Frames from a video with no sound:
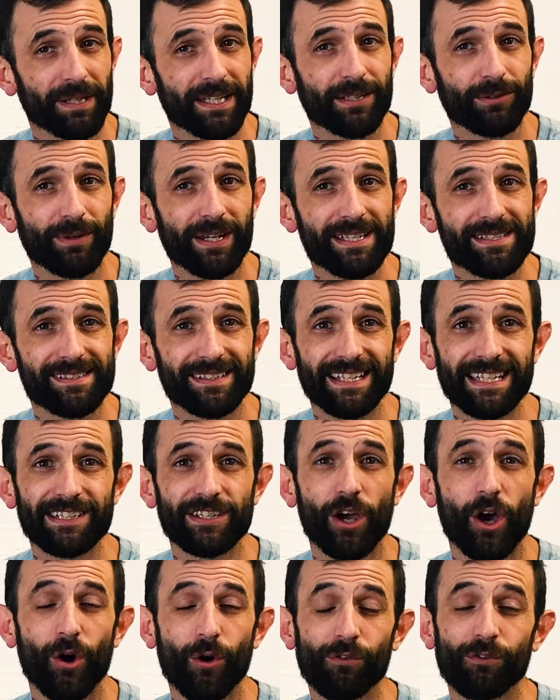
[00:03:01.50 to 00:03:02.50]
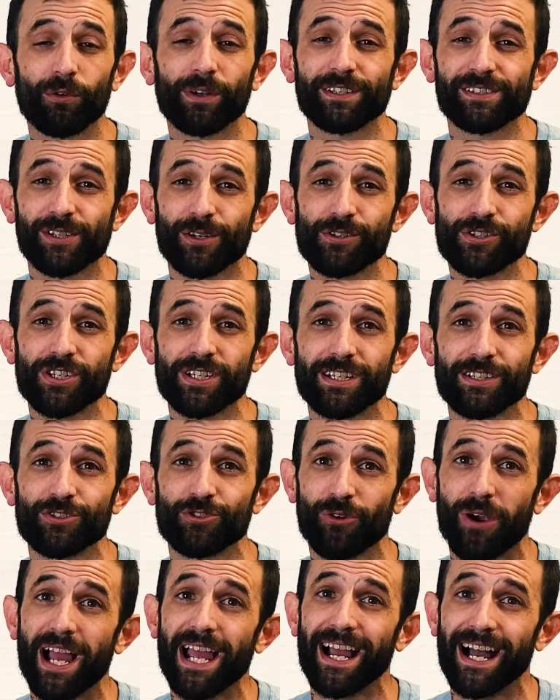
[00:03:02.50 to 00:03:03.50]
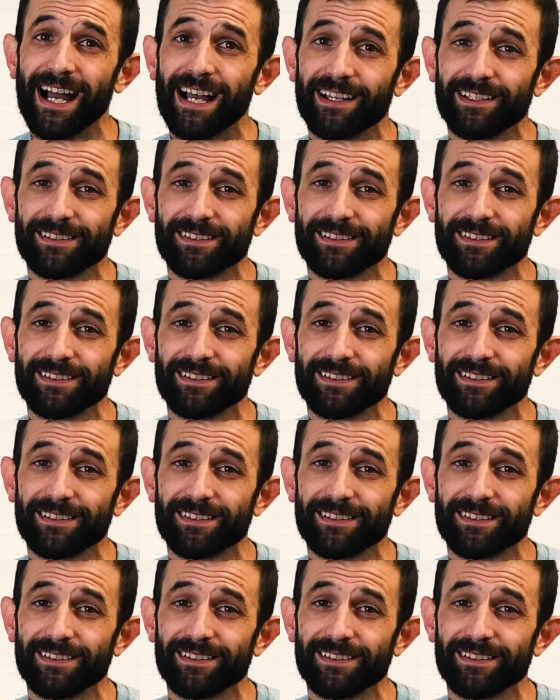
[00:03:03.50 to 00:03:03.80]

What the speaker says: rates lead to overexertion and dry eyes.